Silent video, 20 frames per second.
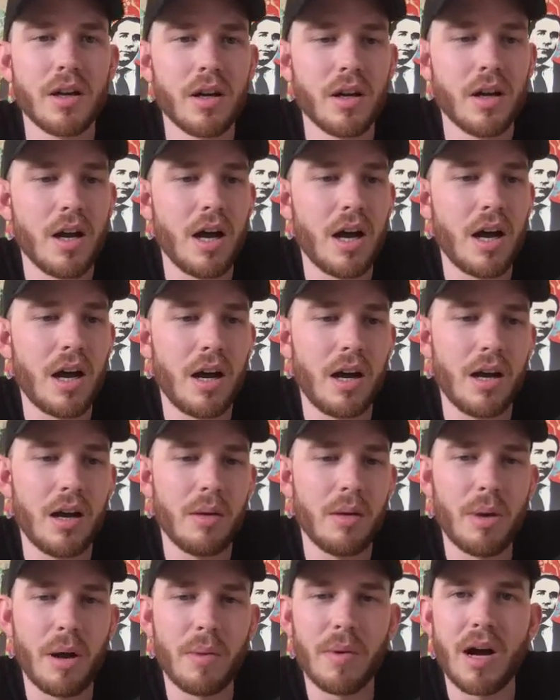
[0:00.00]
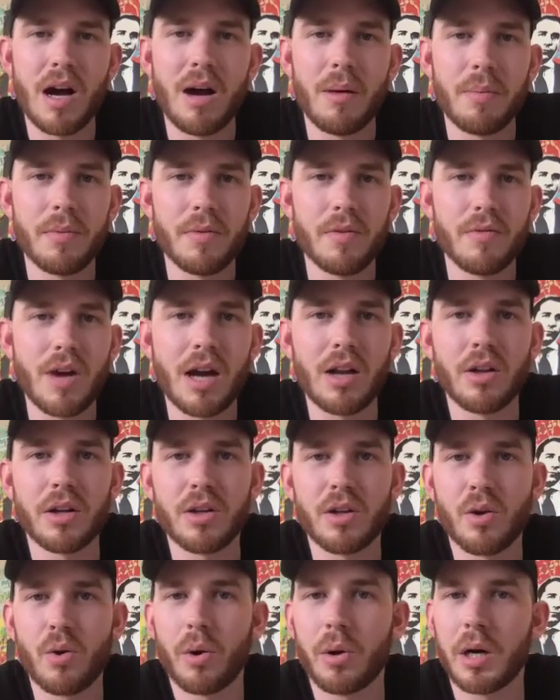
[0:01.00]
Bubba, got to look
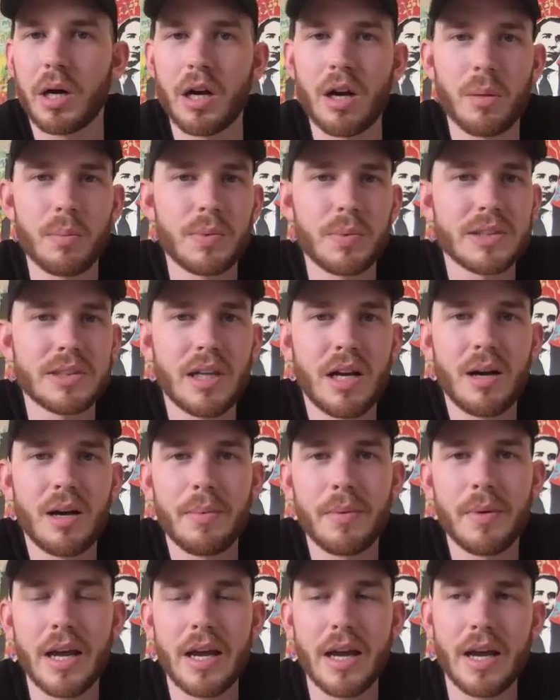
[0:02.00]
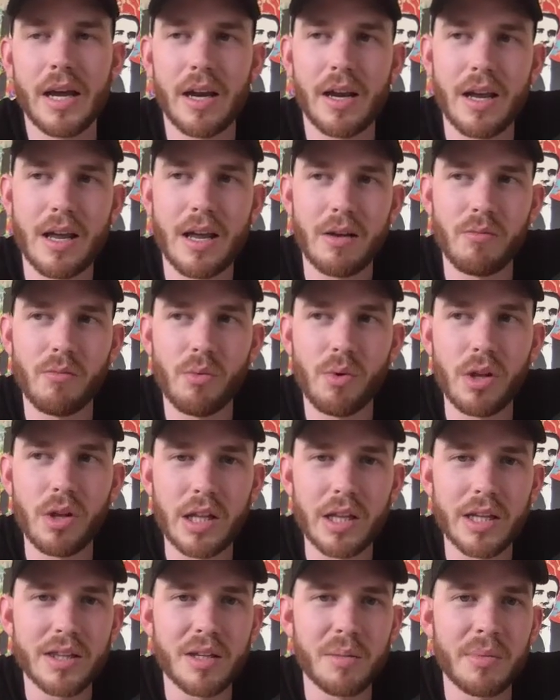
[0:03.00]
the corking companies up and really
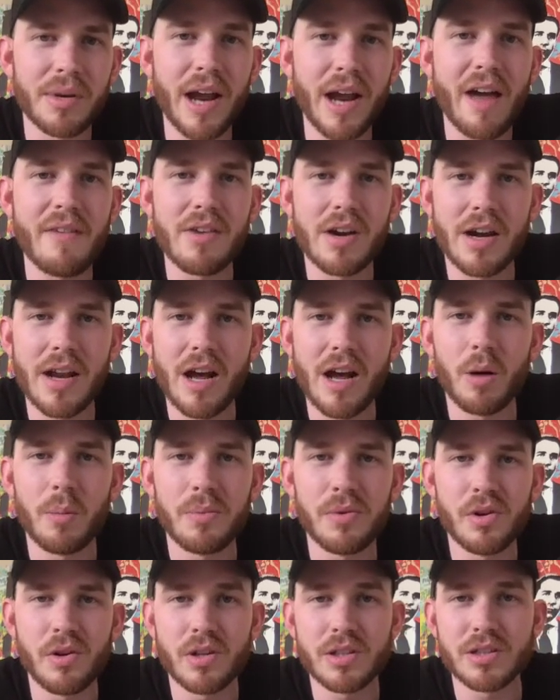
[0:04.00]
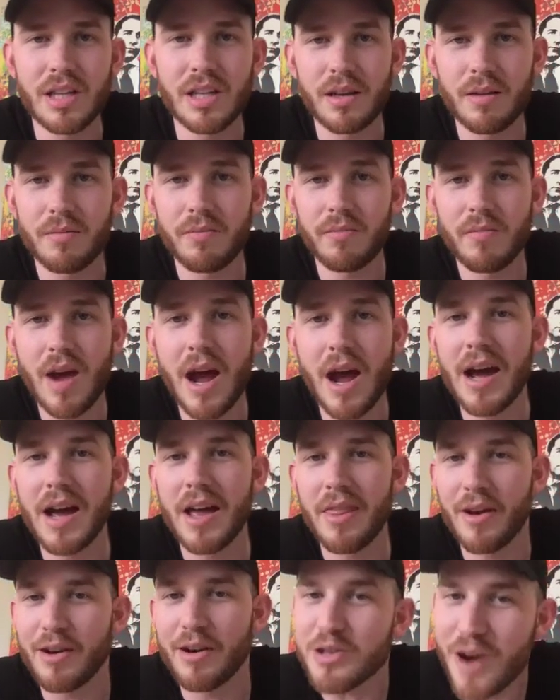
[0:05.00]
let them dive in and help you, because
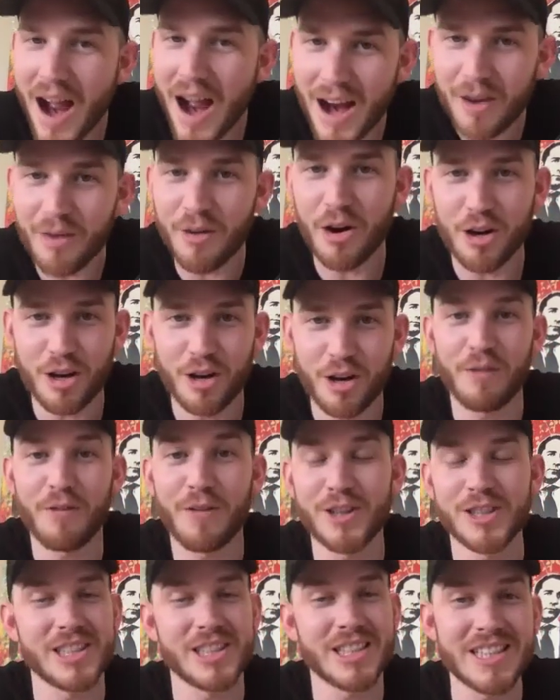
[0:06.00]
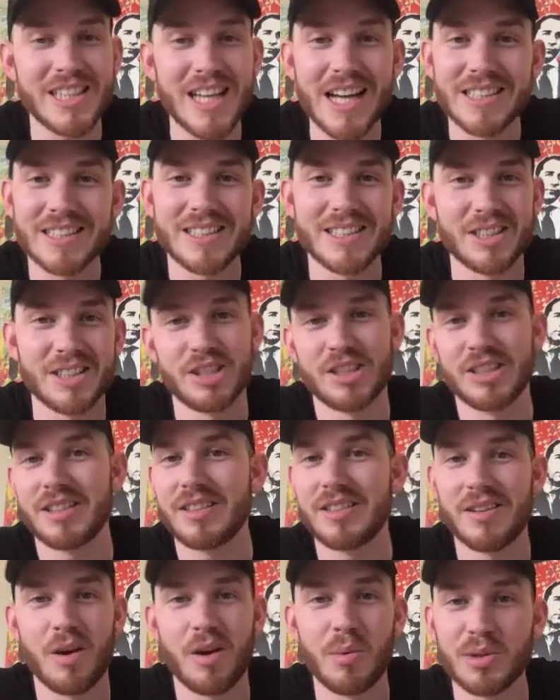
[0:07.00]
their track record for success is
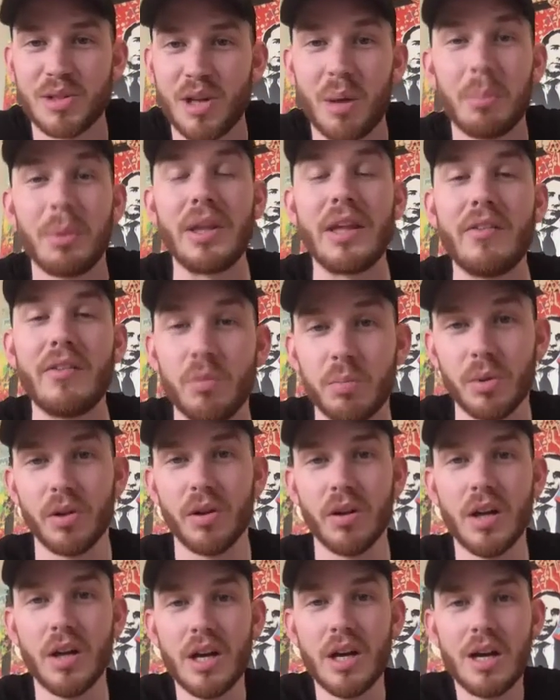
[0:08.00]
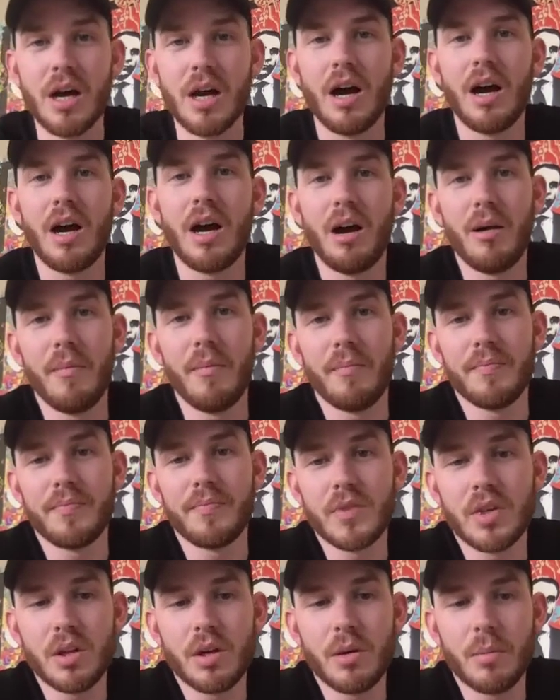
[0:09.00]
just almost unbelievable.
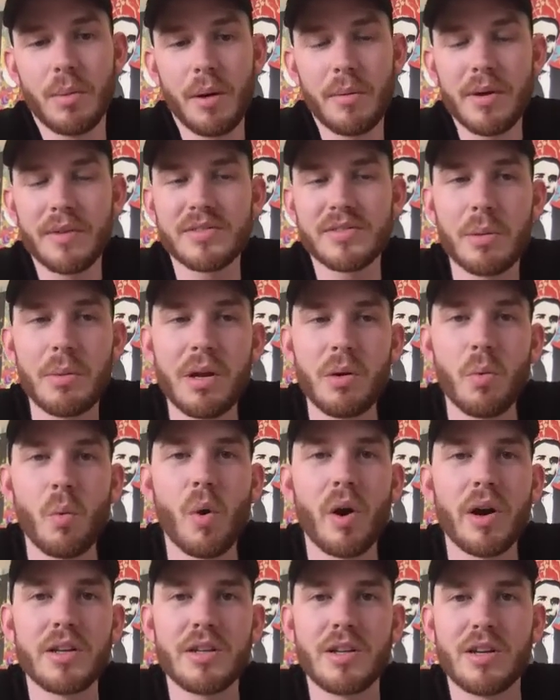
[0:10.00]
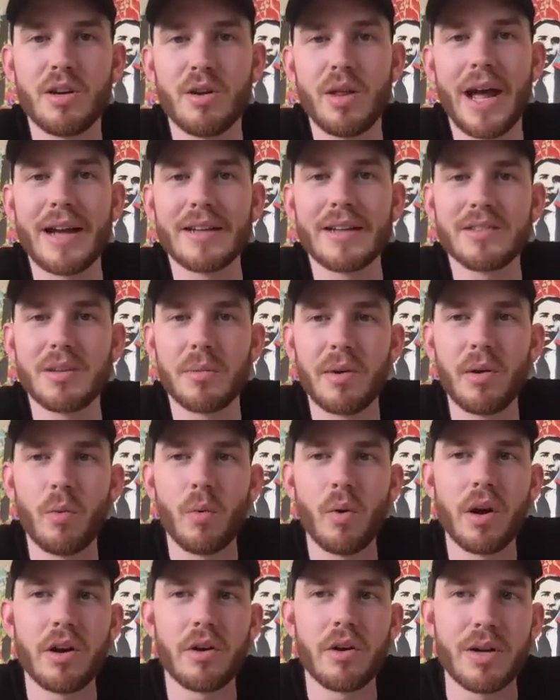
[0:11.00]
Bubba, if somebody wanted to do that, if somebody
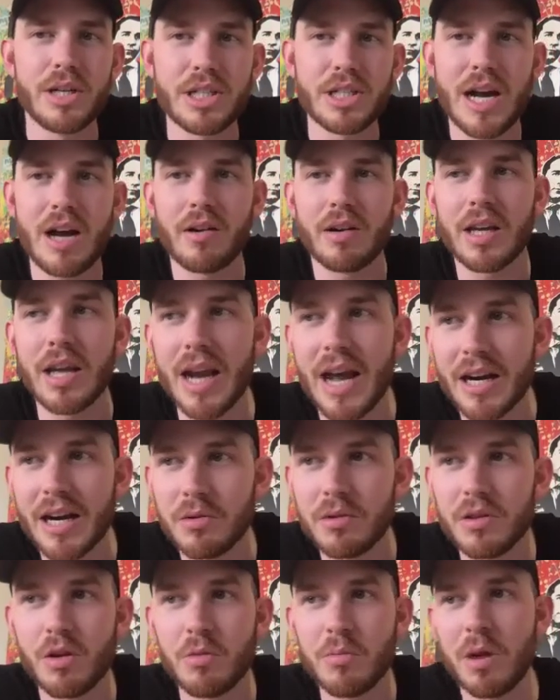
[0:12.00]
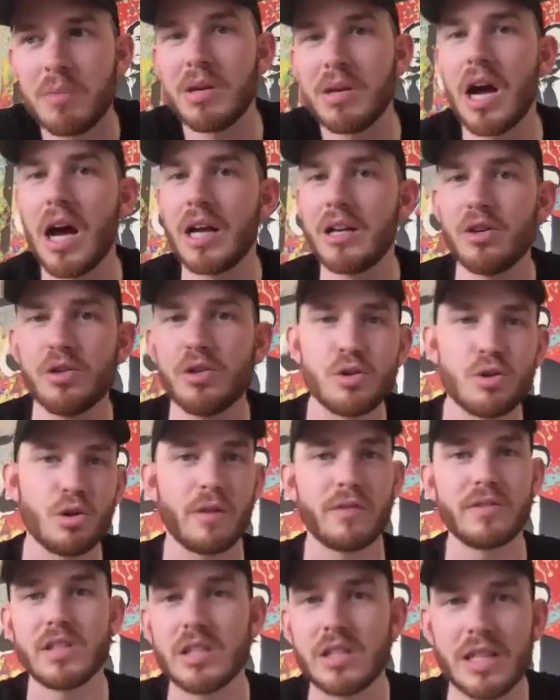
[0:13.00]
wanted to reach out and connect with you, maybe not use your
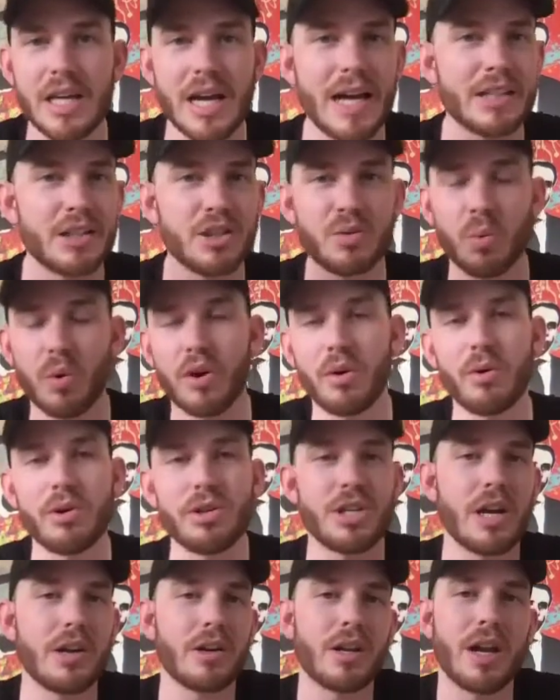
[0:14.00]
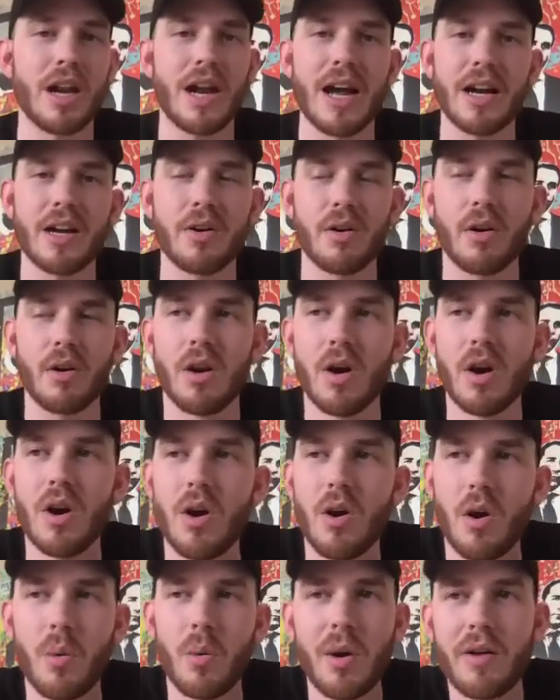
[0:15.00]
services yet, just wanted to reach out and connect or
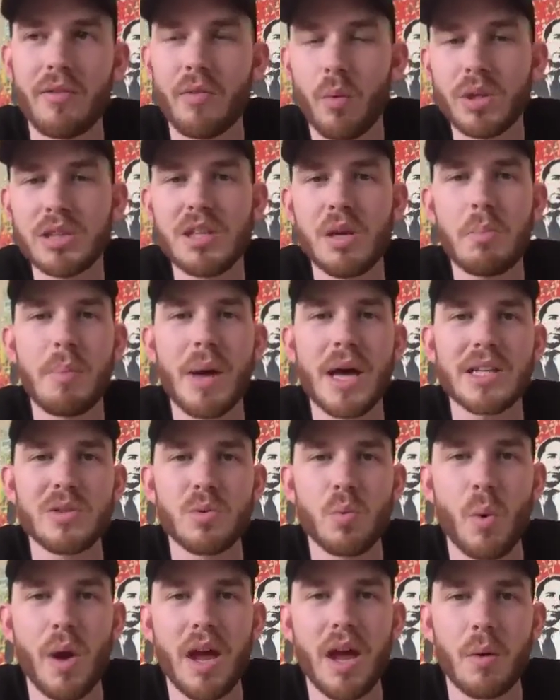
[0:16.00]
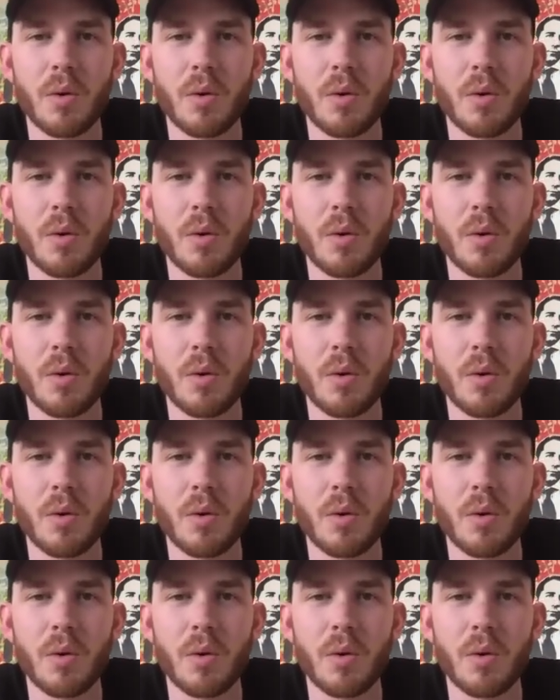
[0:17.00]
whatever, what's the best way?